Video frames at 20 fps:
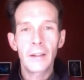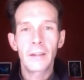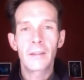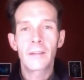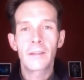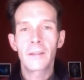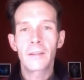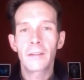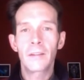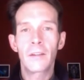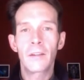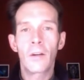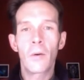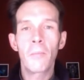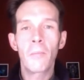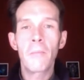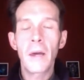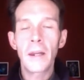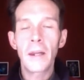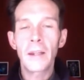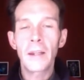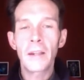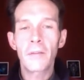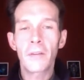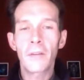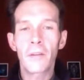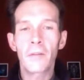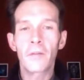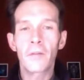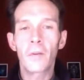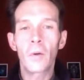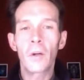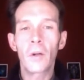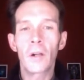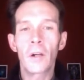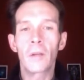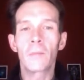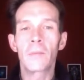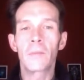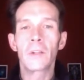It's many different
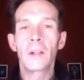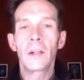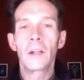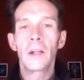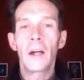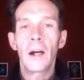forms.